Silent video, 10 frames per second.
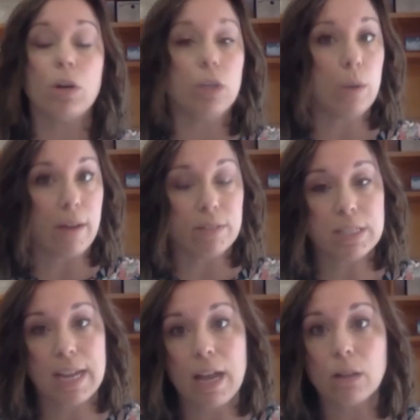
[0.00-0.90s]
or you have to
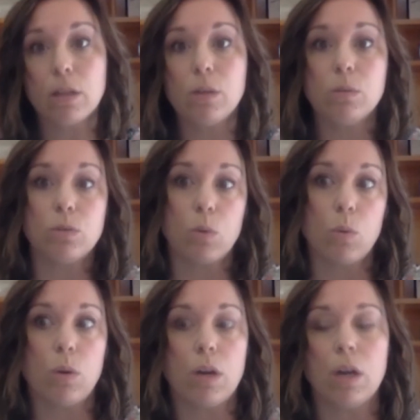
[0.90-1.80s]
take out loans,
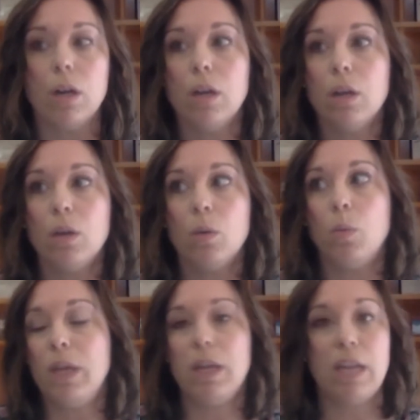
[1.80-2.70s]
or
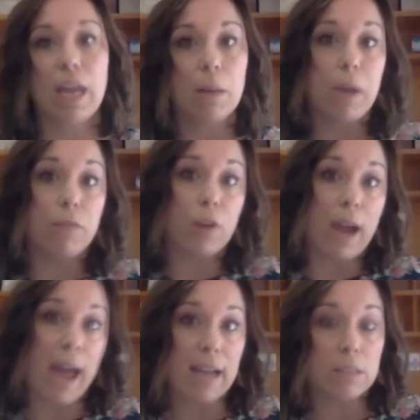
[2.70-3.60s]
we can't pay for
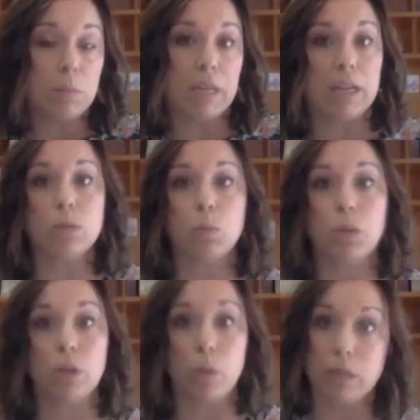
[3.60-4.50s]
X because
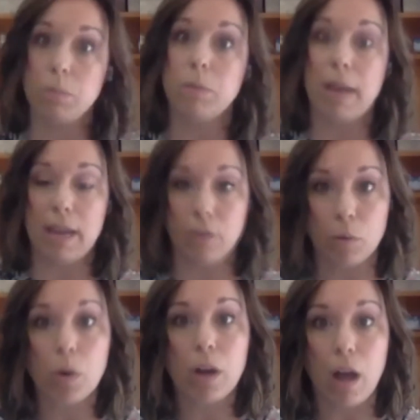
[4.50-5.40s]
we're going to be paying
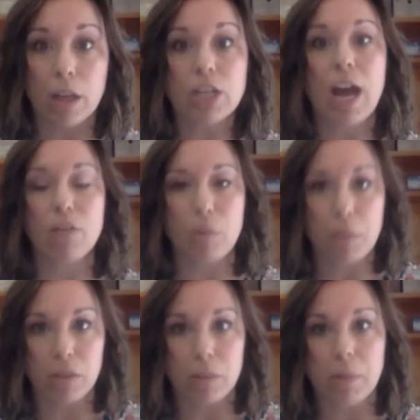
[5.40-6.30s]
for more college out of our
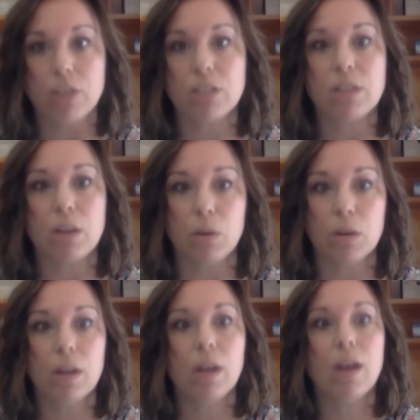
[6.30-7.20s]
monthly budget. So
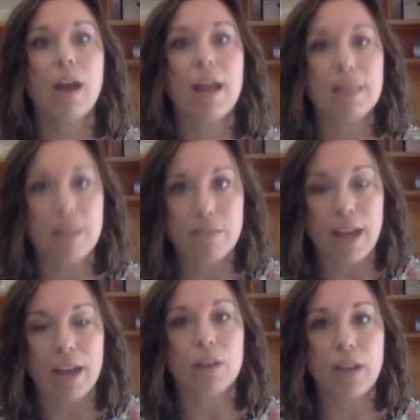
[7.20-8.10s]
I love
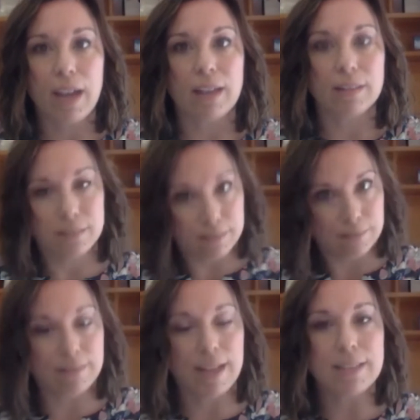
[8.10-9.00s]
that. Okay.
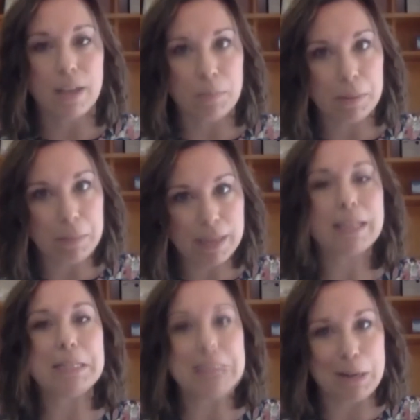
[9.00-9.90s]
That's helping me
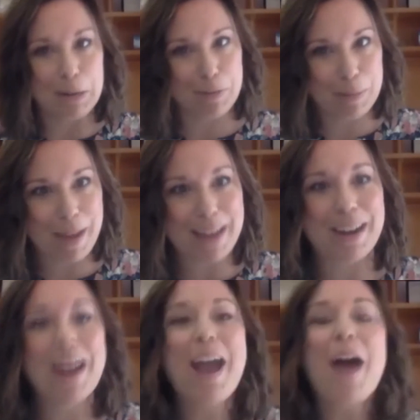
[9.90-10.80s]
continue to feel
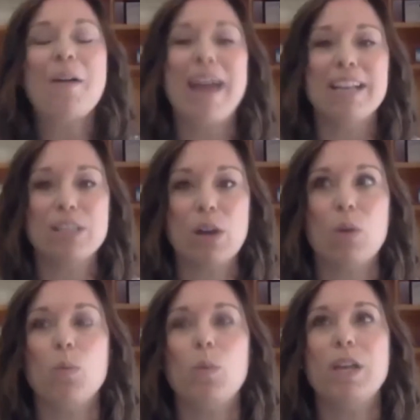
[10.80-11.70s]
better. Okay.
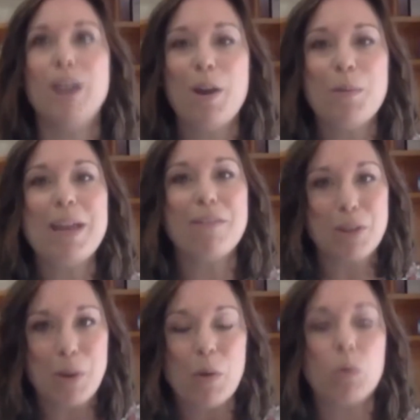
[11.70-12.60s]
So we know we have
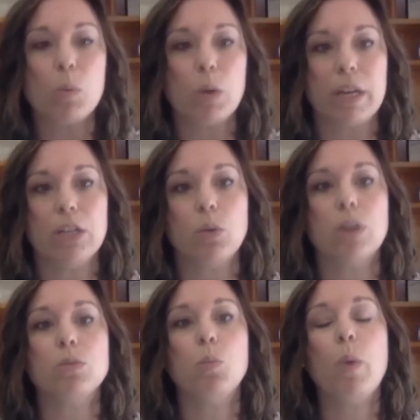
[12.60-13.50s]
a goal we're working
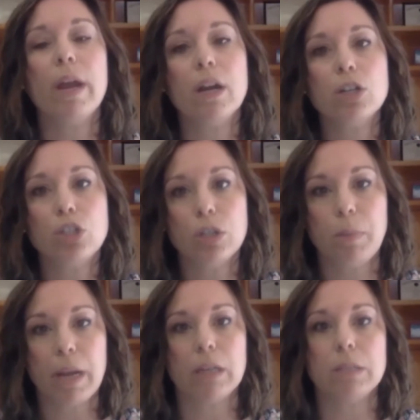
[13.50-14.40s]
towards. Where
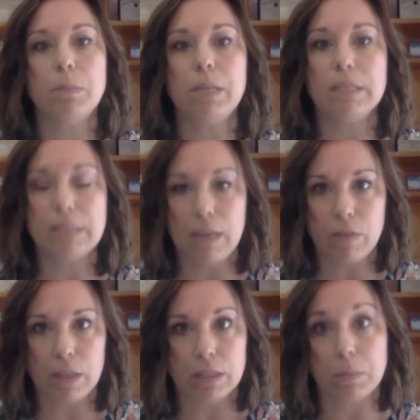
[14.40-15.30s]
should parents be
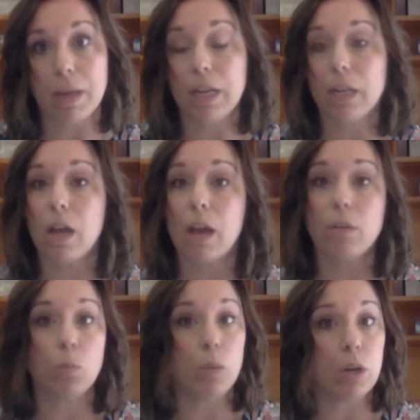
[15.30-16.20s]
saving this money?
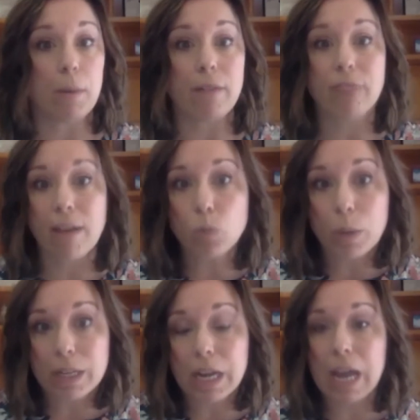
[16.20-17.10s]
We know about
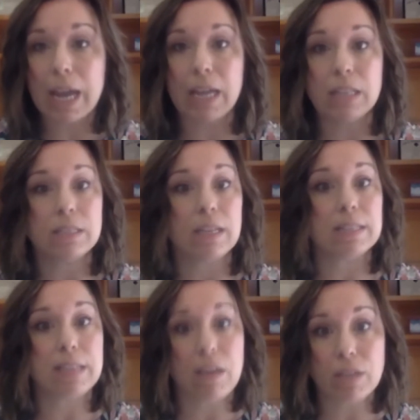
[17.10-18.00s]
529s,
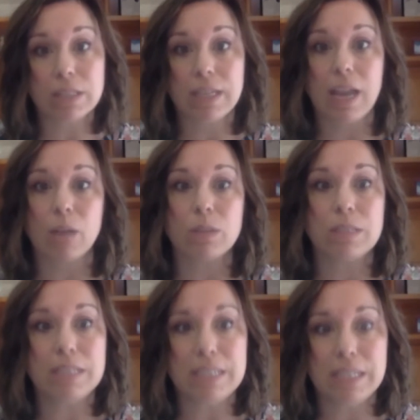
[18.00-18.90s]
savings accounts,
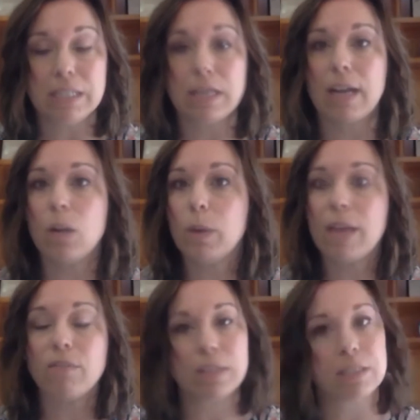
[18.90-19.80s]
CDs. I know we
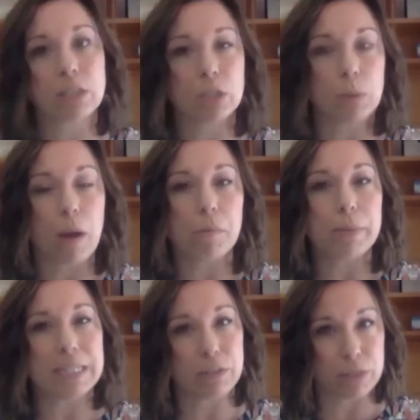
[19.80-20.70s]
have listeners
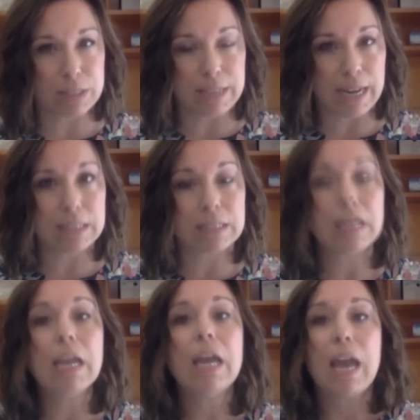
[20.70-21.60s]
probably in different states
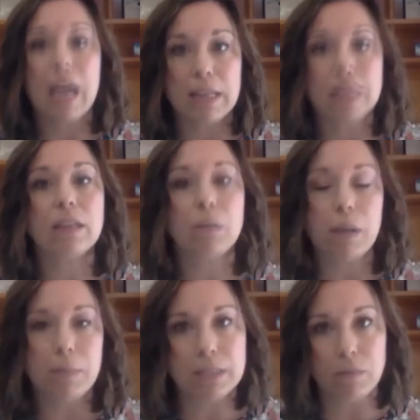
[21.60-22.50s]
and that there
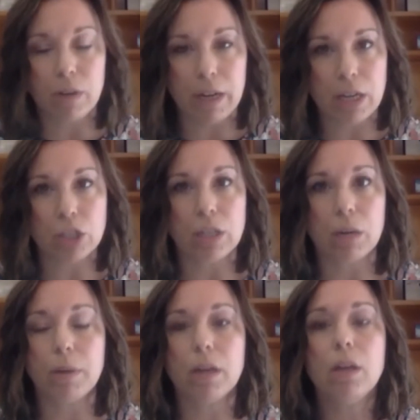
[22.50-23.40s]
may be some variation
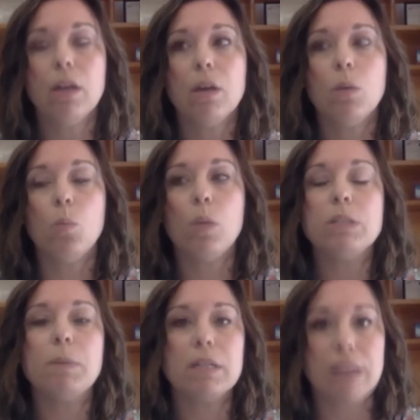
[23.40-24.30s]
there. But
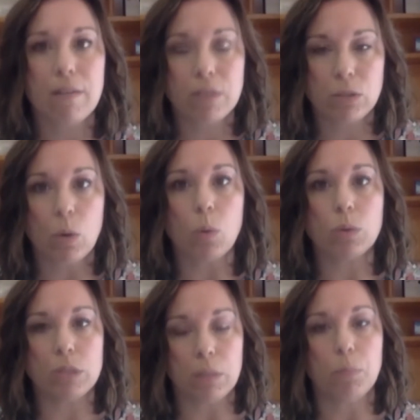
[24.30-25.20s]
once parents have these
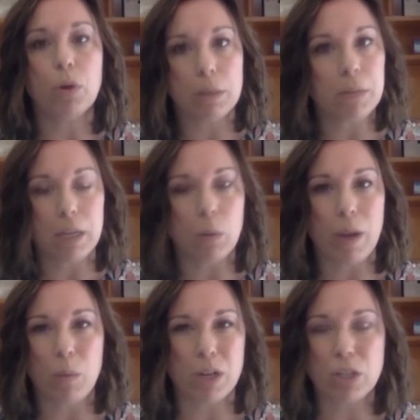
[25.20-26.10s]
goals and they're putting money
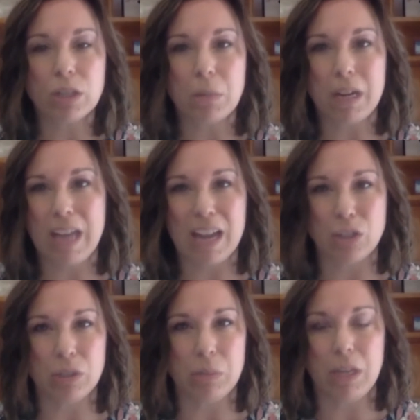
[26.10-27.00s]
away, where should the money
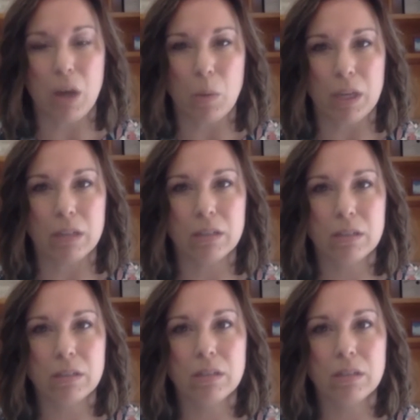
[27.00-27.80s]
actually be going?